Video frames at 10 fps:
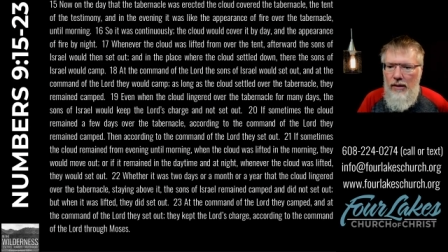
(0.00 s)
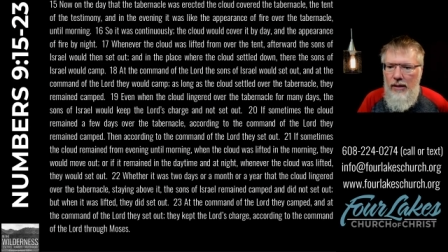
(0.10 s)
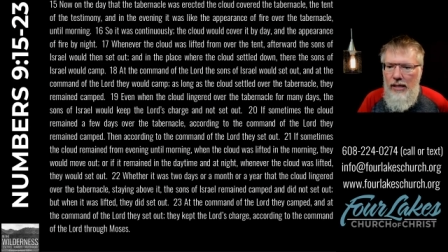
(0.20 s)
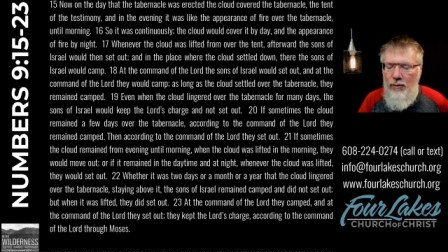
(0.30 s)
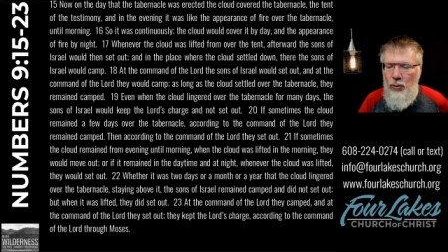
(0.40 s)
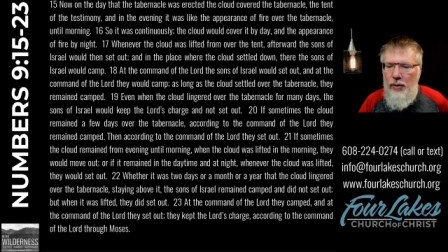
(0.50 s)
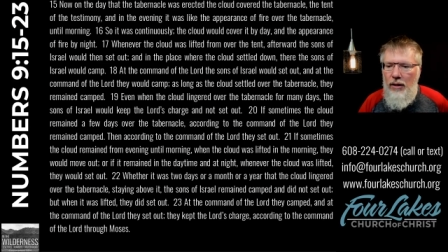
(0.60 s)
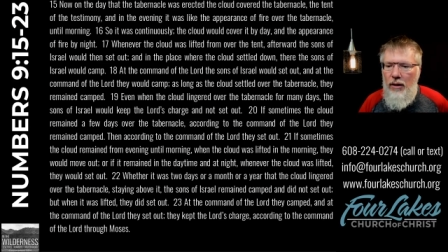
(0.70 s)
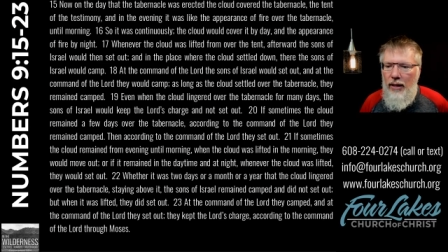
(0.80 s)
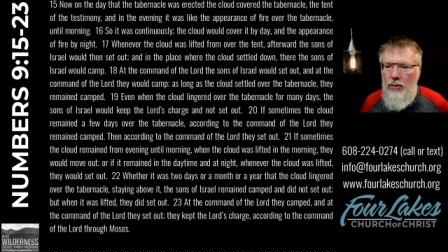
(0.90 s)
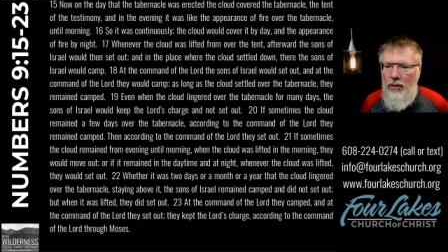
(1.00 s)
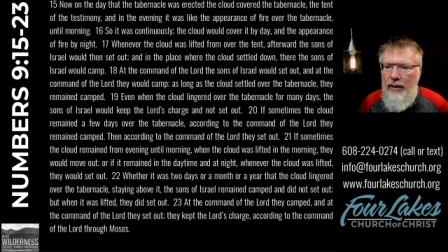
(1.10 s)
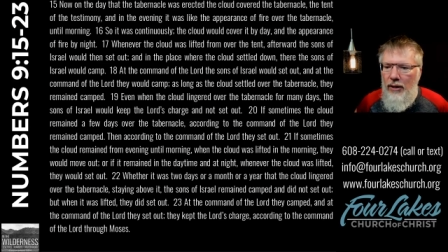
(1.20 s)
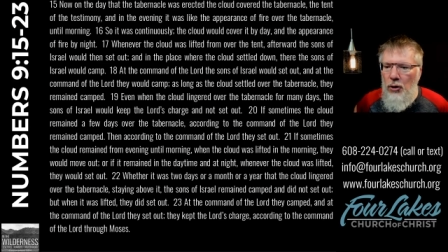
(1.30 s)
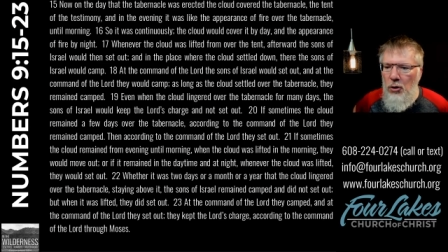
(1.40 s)
Even when the cloud
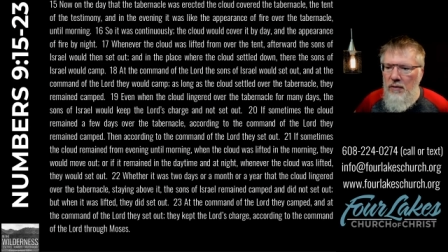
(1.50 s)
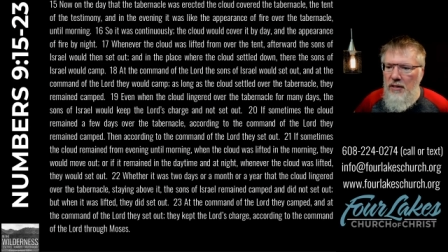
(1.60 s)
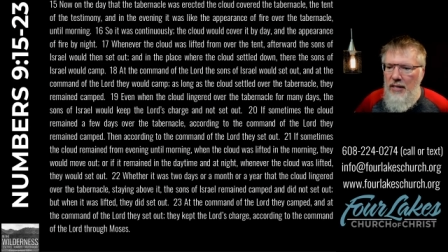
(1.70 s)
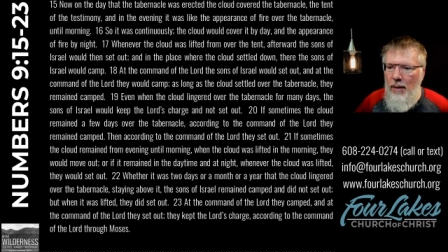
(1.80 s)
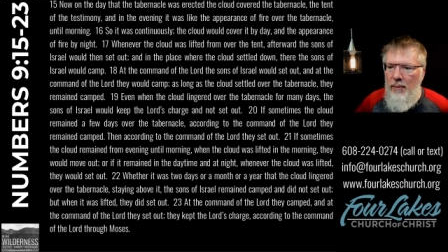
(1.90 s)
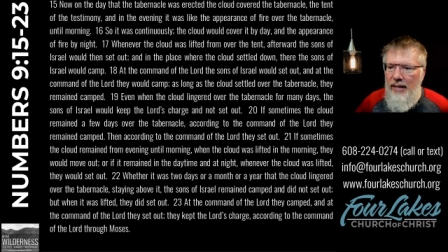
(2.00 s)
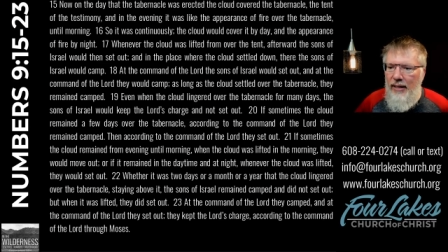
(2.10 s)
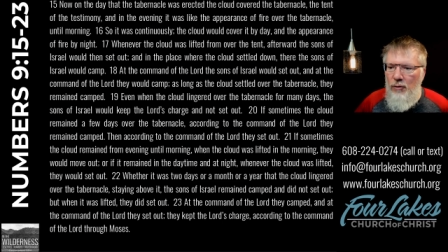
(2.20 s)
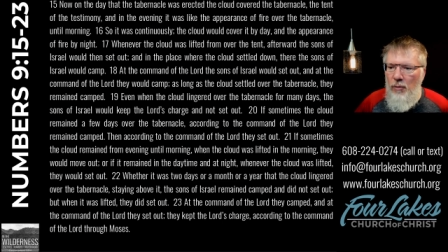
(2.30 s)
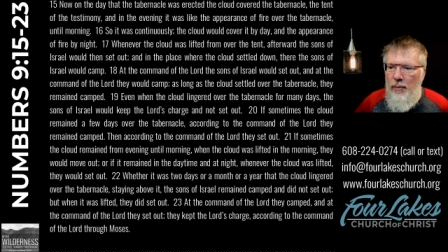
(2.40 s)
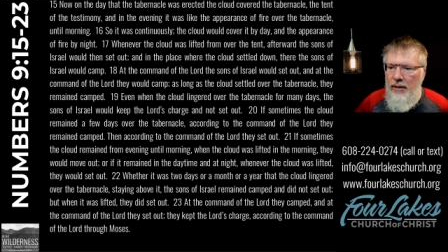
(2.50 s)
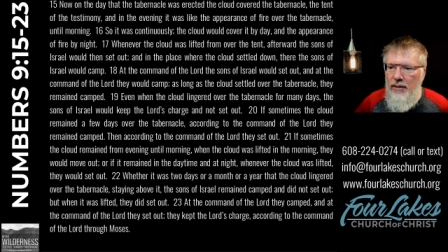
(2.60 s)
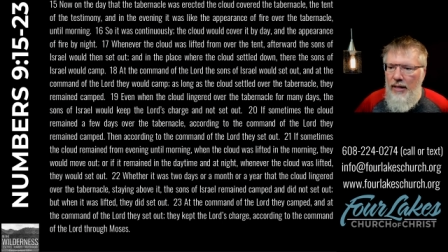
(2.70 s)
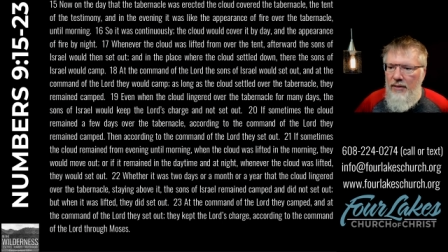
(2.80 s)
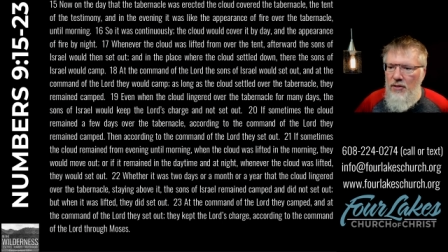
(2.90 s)
lingered over the tabernacle for many
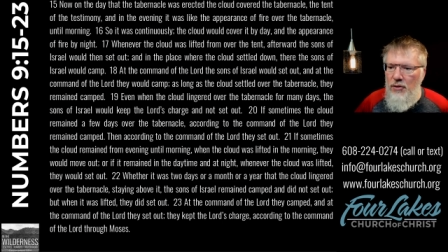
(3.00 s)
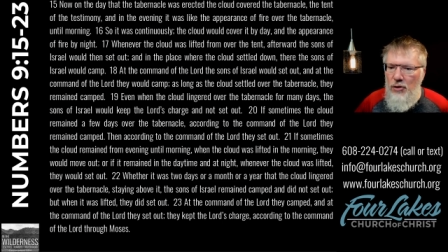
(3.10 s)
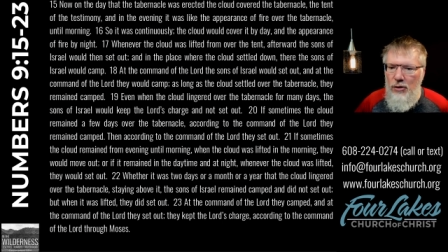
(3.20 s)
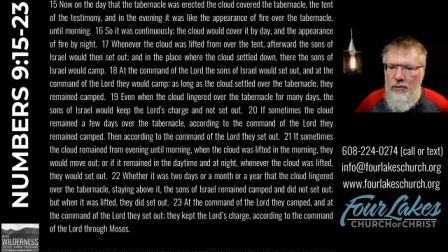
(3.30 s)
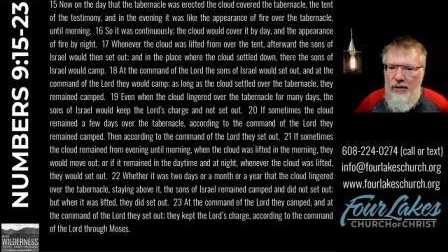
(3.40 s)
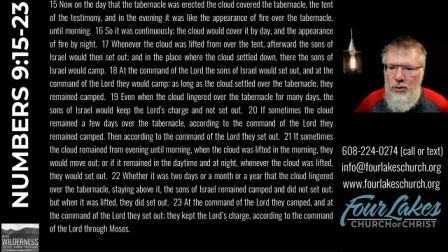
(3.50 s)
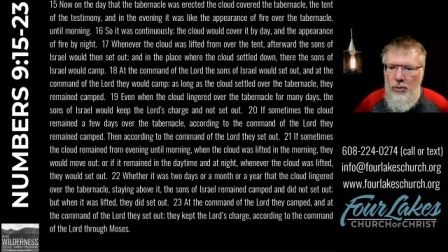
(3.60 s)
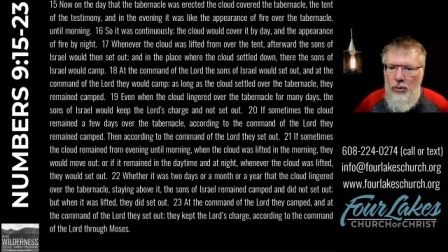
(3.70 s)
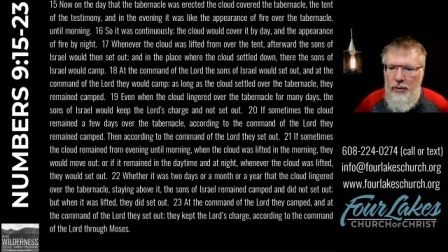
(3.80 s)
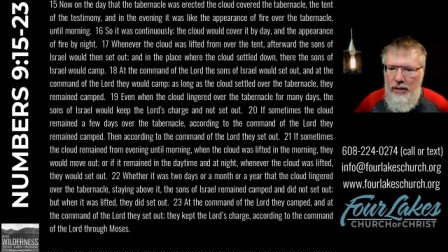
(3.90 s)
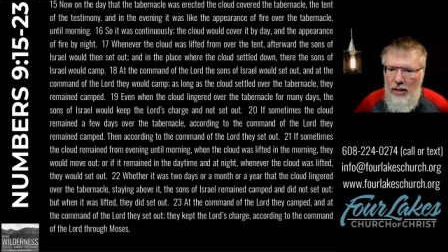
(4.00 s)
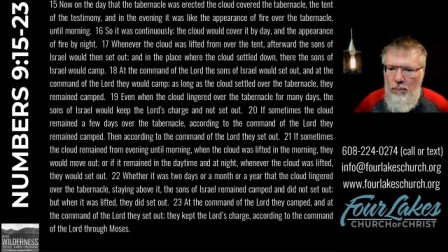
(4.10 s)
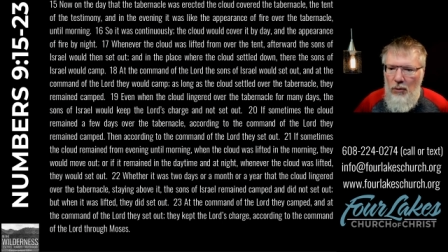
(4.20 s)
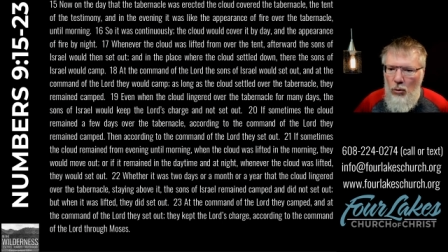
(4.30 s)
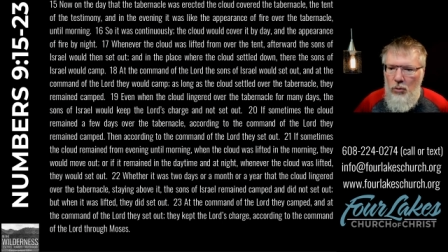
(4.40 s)
days, the sons of Israel would keep
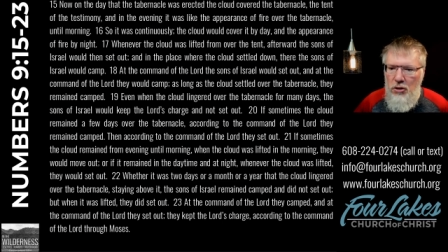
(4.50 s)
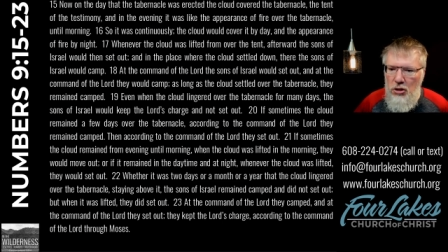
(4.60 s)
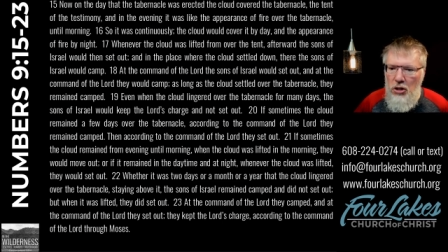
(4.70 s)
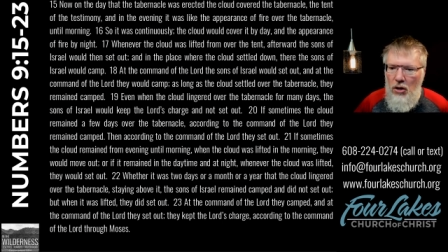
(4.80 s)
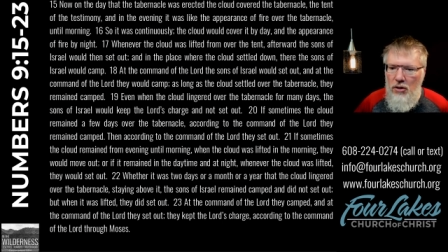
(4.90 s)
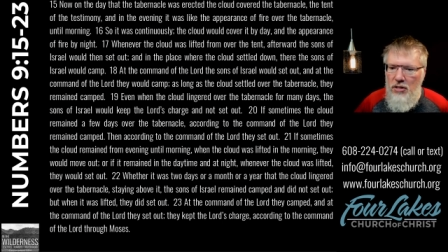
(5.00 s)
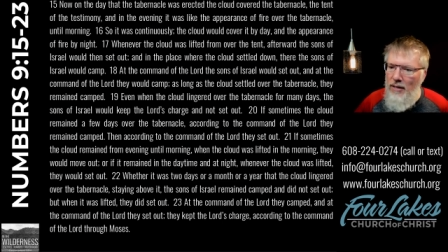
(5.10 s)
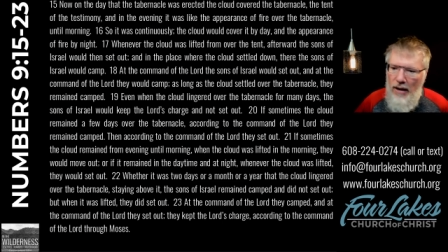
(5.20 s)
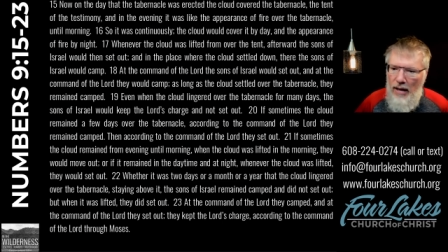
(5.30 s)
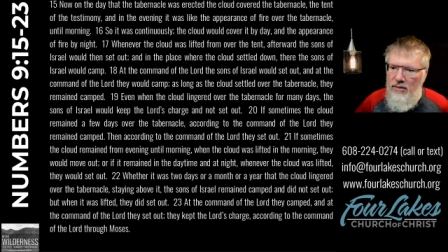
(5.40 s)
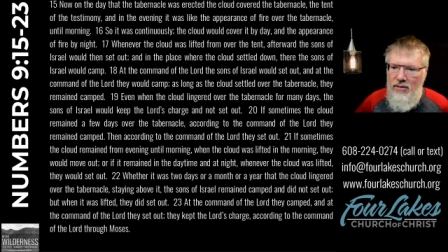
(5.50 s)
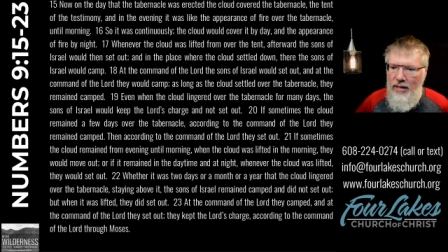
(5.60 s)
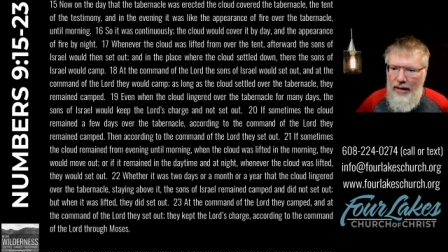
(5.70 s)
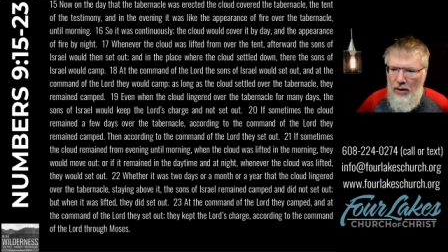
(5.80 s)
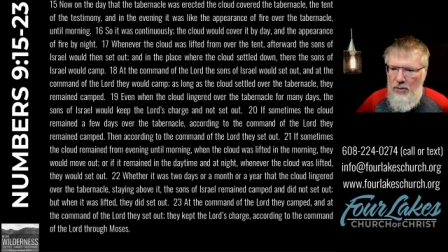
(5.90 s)
the Lord's charge and not
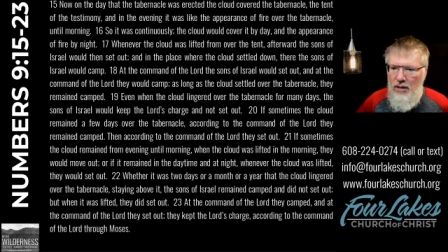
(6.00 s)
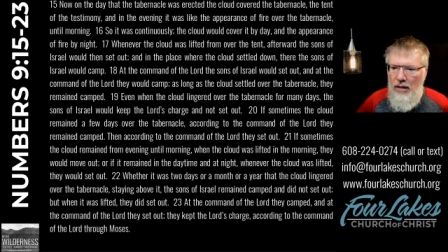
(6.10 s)
set out.